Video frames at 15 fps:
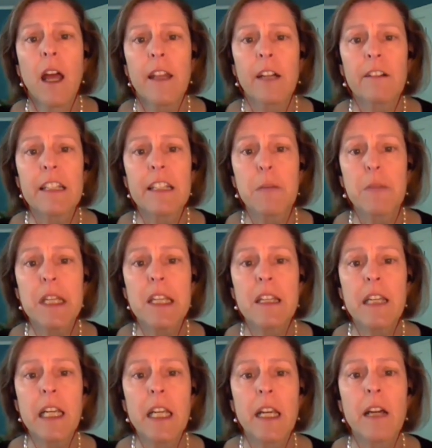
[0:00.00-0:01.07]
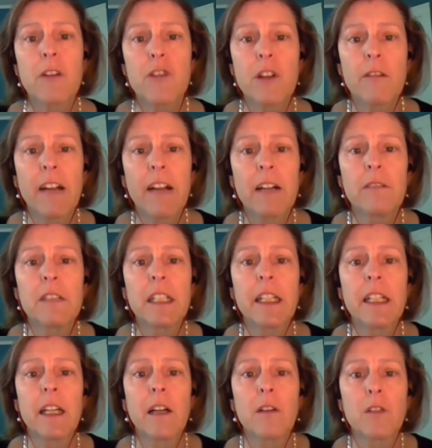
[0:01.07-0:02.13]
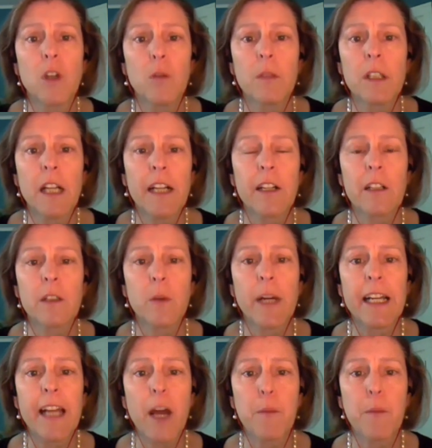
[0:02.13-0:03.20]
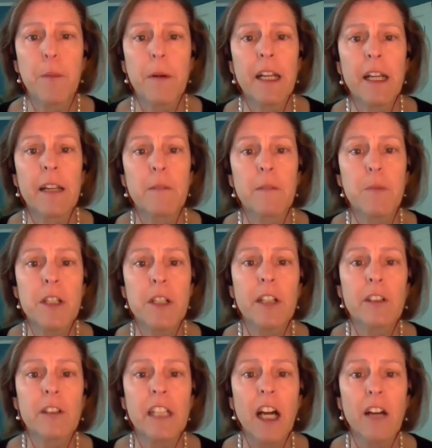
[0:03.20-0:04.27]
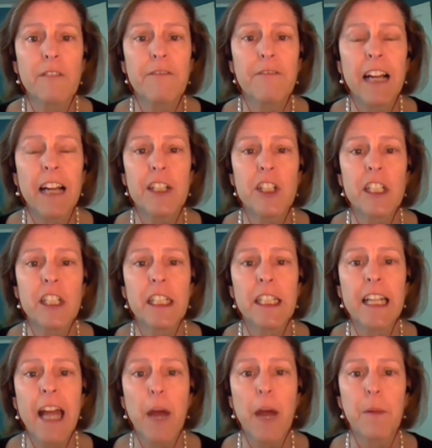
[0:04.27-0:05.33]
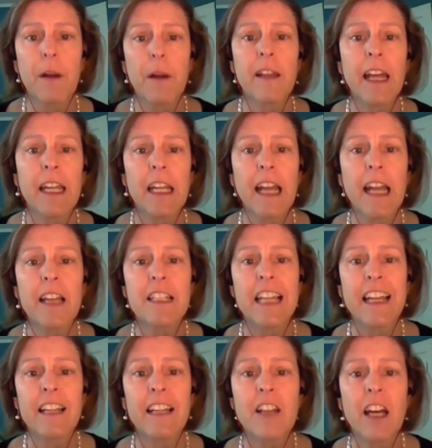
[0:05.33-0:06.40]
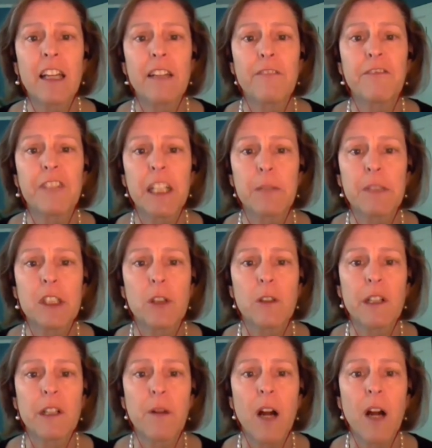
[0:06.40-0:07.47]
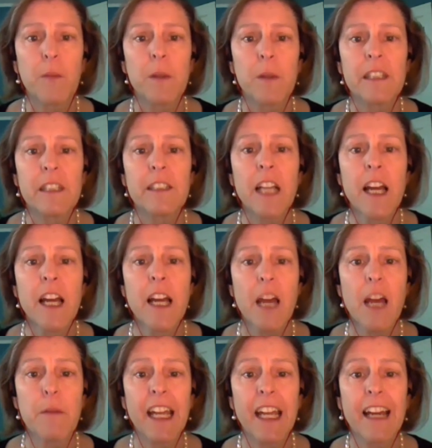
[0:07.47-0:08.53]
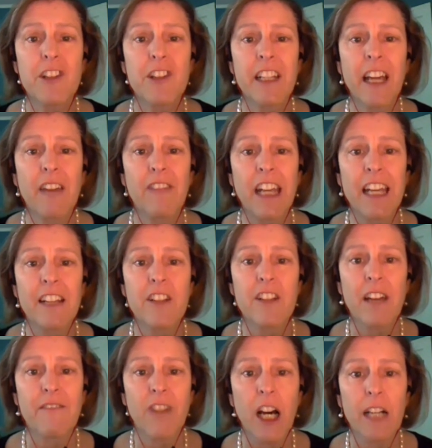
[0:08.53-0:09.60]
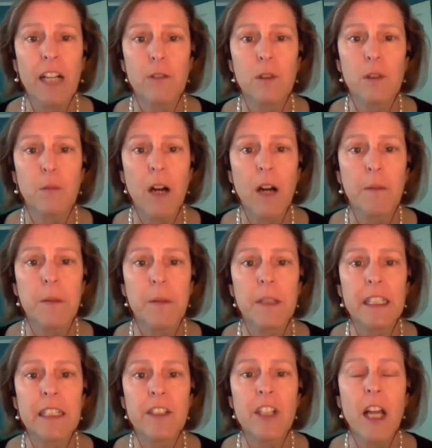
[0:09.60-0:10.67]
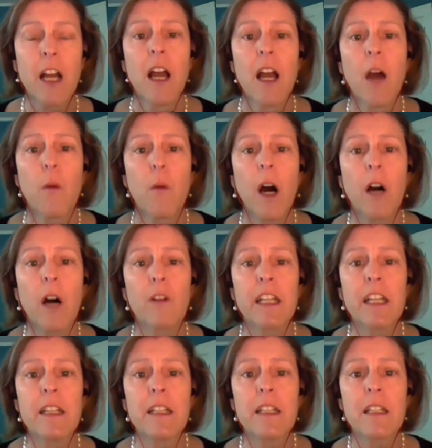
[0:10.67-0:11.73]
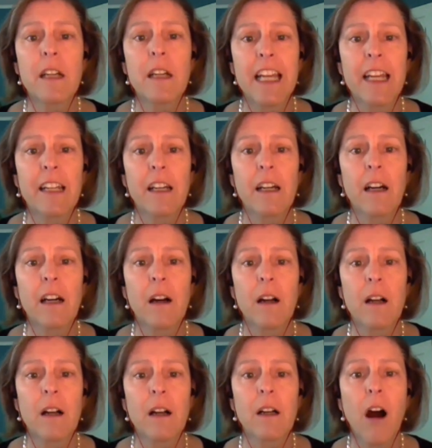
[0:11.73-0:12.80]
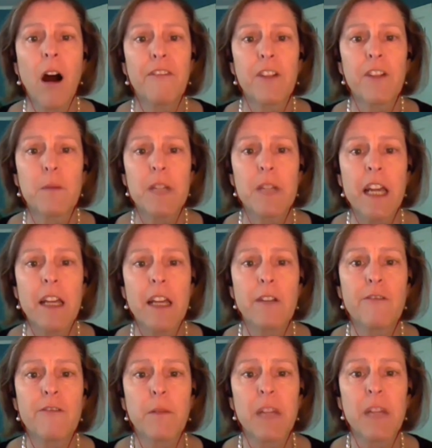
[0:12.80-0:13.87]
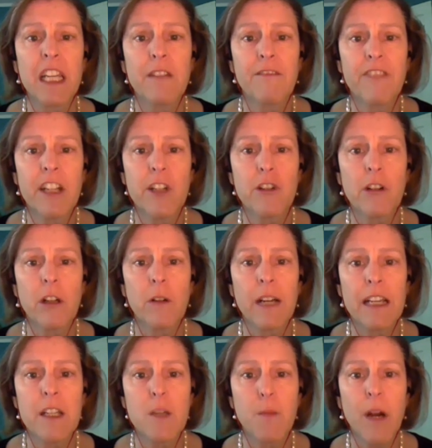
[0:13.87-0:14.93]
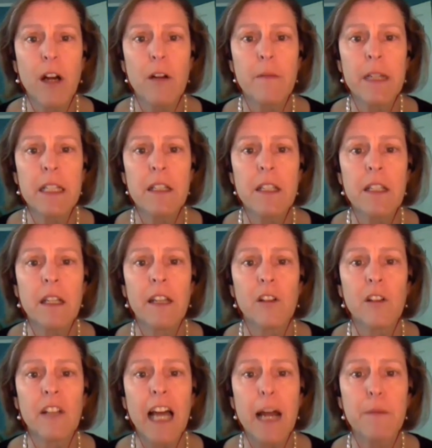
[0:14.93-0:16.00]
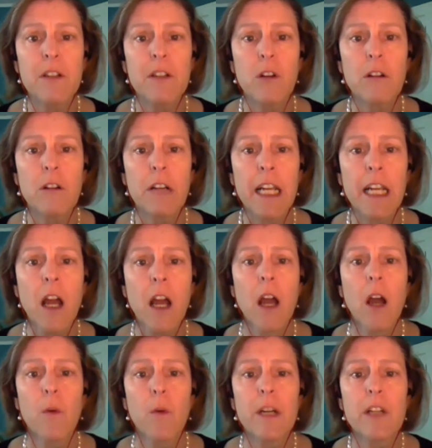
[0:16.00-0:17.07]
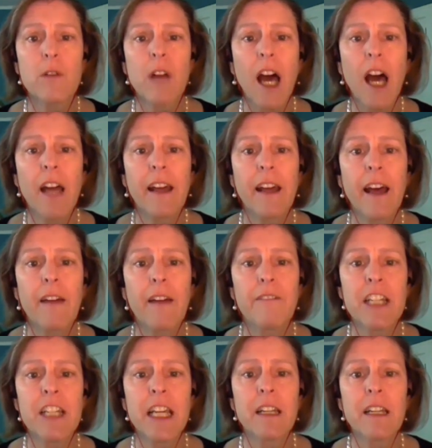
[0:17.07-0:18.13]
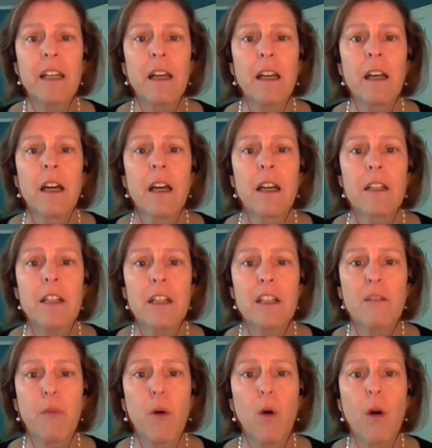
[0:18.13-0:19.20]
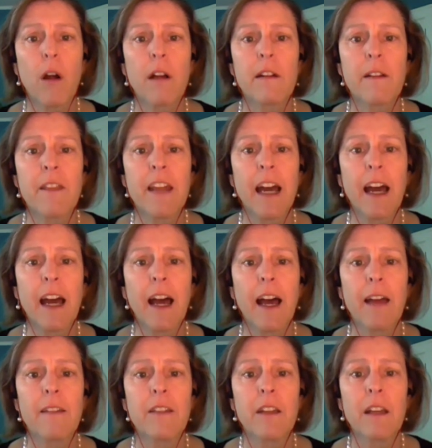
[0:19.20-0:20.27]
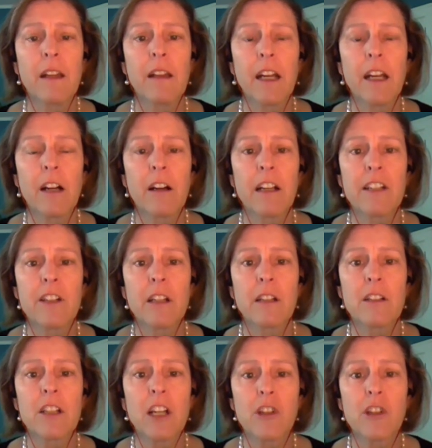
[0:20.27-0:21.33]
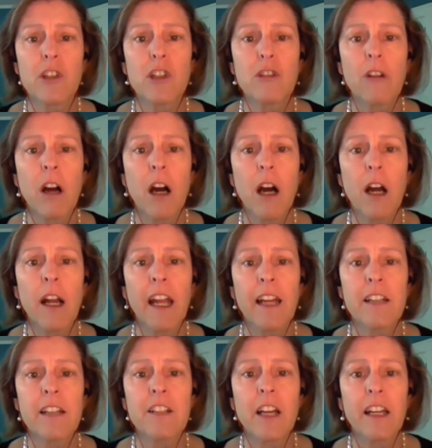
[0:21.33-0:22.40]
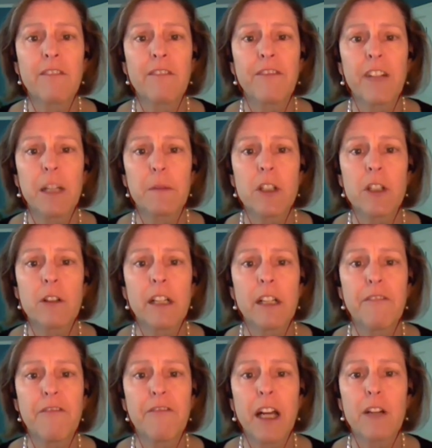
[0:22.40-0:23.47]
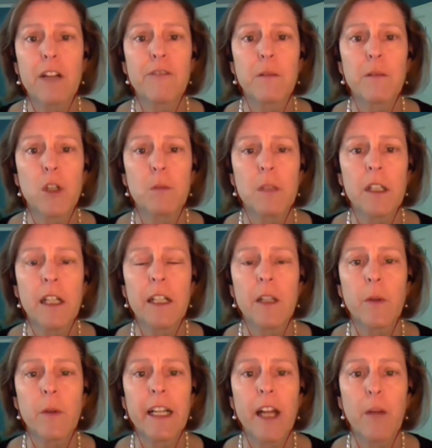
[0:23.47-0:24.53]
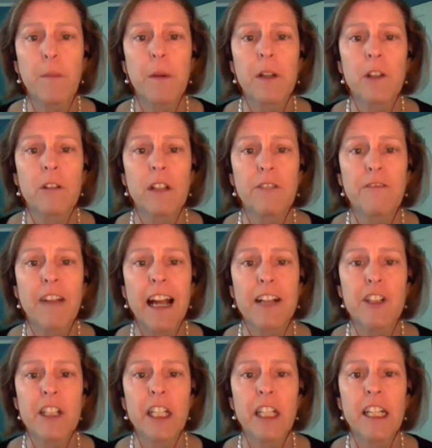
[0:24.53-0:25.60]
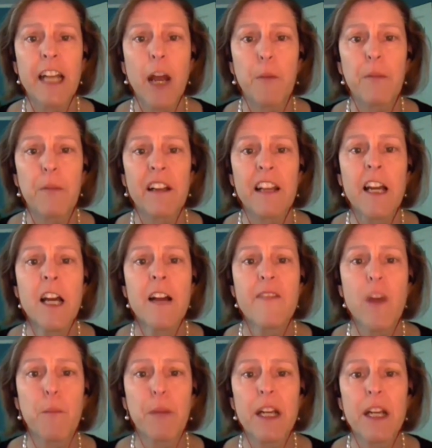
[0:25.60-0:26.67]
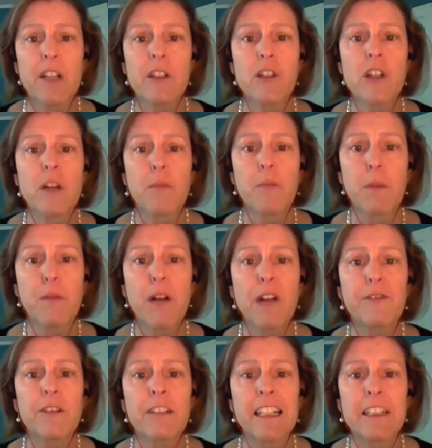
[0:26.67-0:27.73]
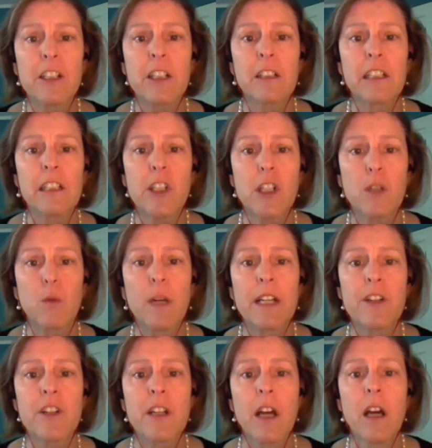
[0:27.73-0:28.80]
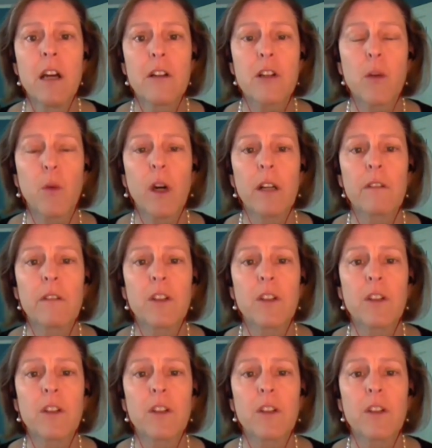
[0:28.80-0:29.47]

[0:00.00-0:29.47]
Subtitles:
There is a mystique surrounding low molecular weight heparin and particularly unfractionated heparin that it has anti-inflammatory properties and may actually have antiviral properties. While these data are often obtained from in vitro experiments in the laboratory, we do not have data to support that there is such a strong anti-inflammatory effect from low molecular weight heparin or unfractionated heparin that patients should be preferentially switched to one